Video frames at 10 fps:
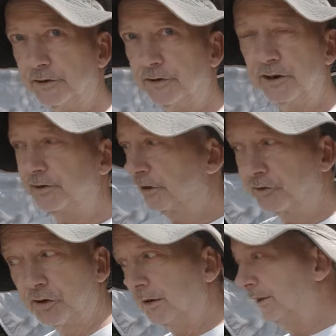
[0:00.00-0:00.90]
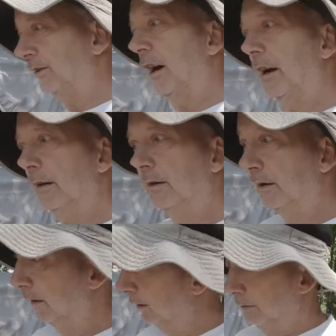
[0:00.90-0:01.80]
That's just the tread design.
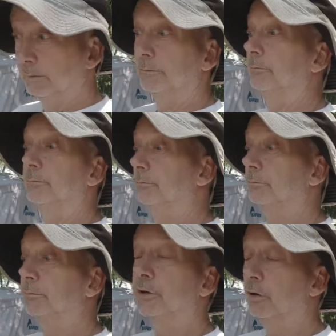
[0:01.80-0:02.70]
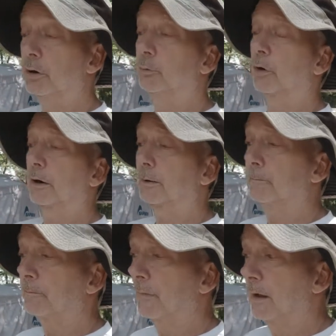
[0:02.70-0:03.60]
Do your homework.
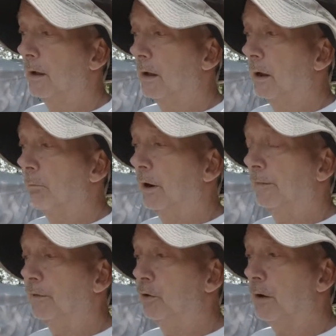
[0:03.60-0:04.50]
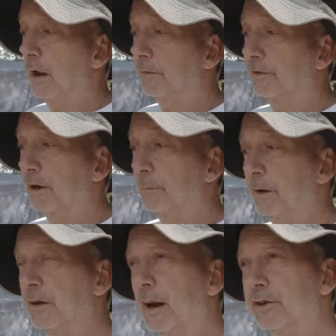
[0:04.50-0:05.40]
But if you have
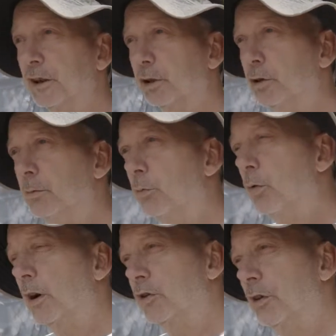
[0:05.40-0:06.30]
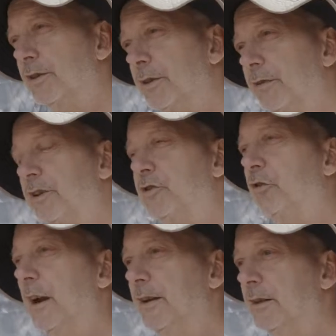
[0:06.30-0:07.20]
something that's a little more aggressively
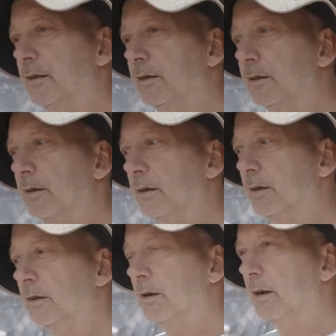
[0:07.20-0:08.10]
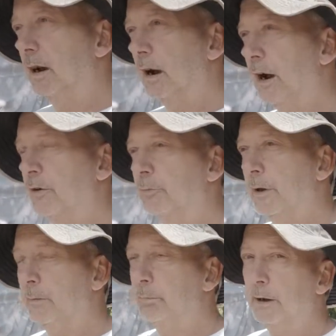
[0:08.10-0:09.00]
treaded, I don't
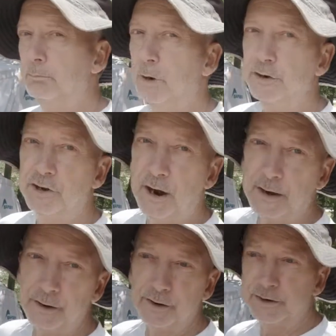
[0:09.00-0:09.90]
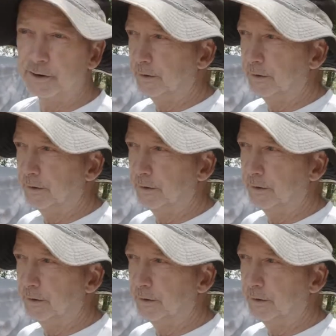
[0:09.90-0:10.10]
mean big mud tires